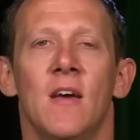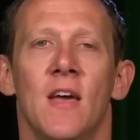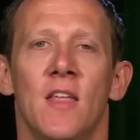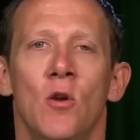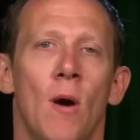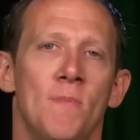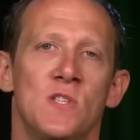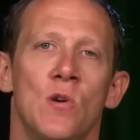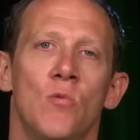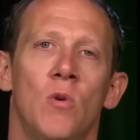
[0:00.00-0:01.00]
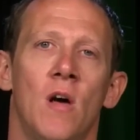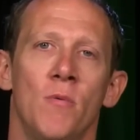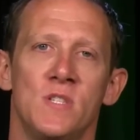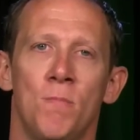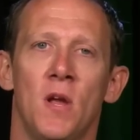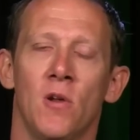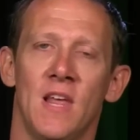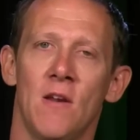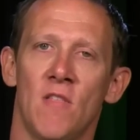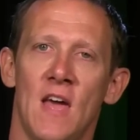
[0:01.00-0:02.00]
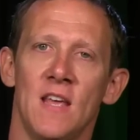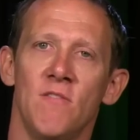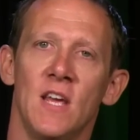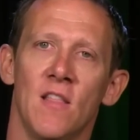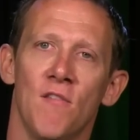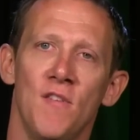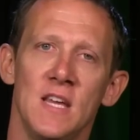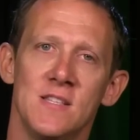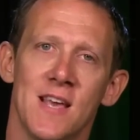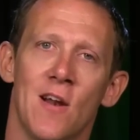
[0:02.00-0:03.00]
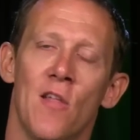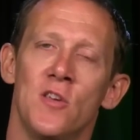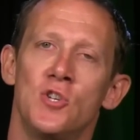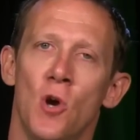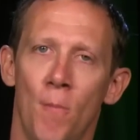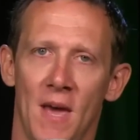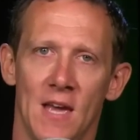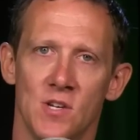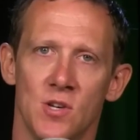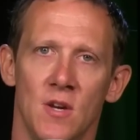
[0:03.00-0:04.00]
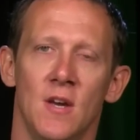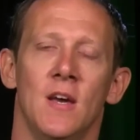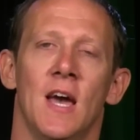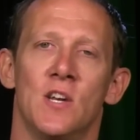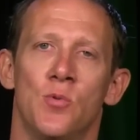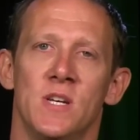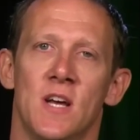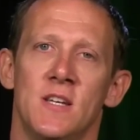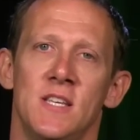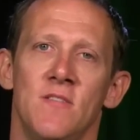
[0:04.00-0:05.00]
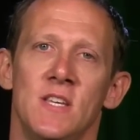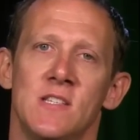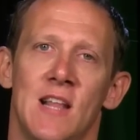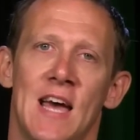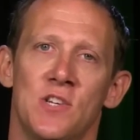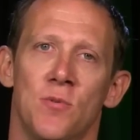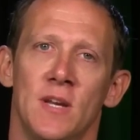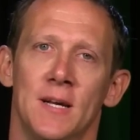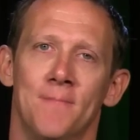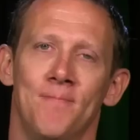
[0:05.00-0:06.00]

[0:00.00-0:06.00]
And the new episode will always appear later that evening in the feeds and on the show page at twit dot t v slash arena.